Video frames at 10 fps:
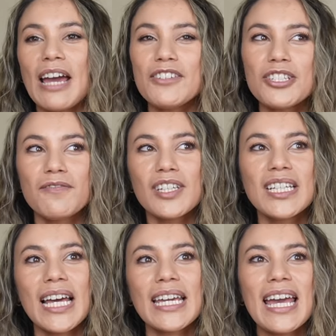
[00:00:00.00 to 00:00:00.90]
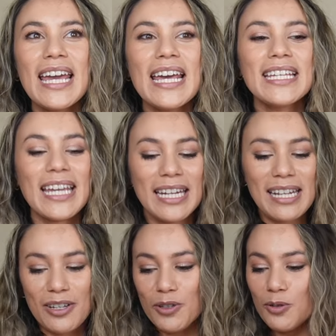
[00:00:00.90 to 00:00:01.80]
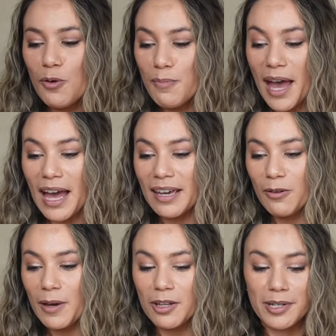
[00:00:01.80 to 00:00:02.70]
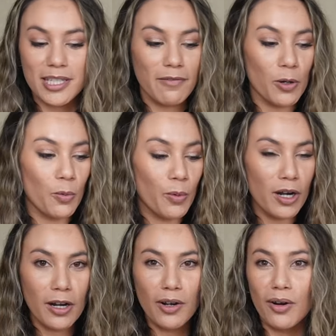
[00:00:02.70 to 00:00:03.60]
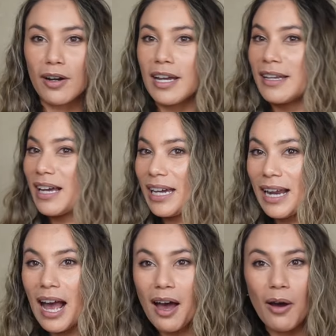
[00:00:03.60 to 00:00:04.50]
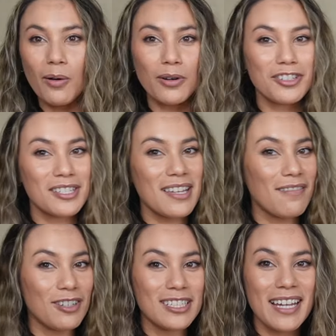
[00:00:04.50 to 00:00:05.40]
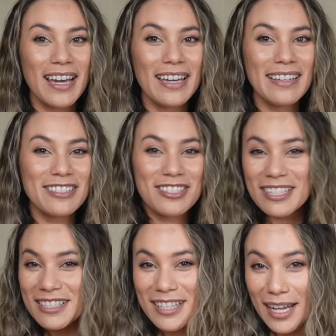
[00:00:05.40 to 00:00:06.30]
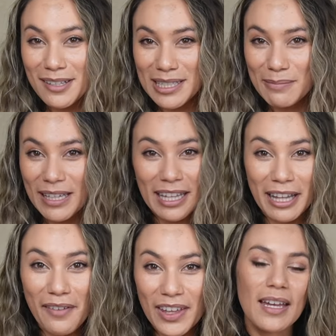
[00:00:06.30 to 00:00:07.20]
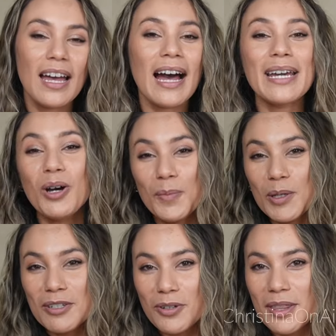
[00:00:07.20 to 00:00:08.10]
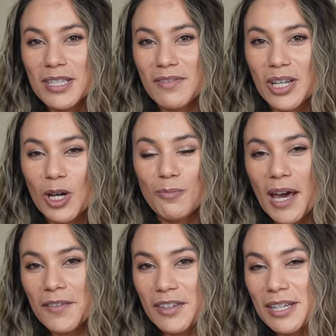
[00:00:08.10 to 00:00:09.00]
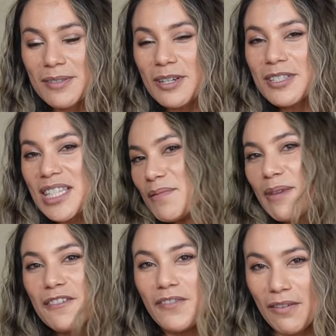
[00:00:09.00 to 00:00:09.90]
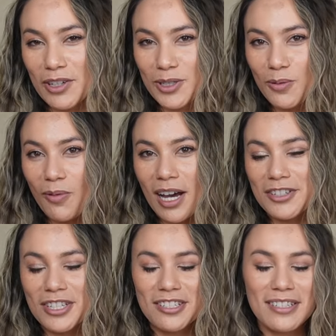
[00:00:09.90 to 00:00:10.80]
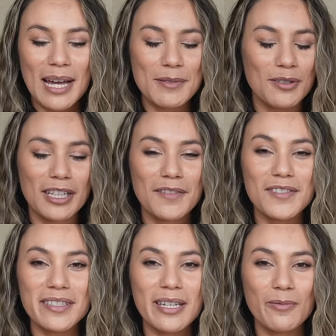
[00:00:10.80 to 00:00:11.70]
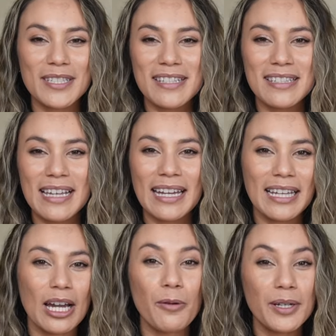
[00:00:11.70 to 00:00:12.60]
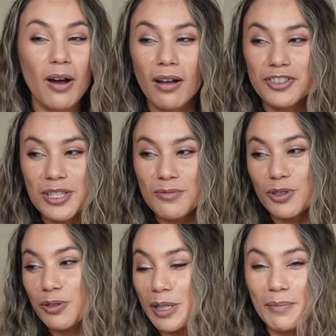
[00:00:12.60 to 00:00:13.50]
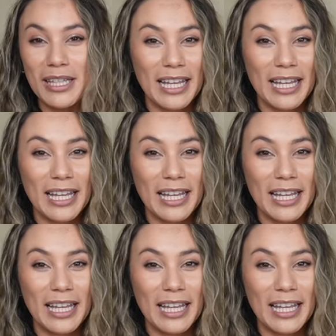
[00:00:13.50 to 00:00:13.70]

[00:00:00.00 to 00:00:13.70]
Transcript: I just feel like getting a new bag, whether it's for work or a night out or just every day, it's just exciting to me. I love it. I hope you enjoyed this video. Bag videos are some of my favorite to watch. I just absolutely love seeing what's inside. Like, are we all just creepy?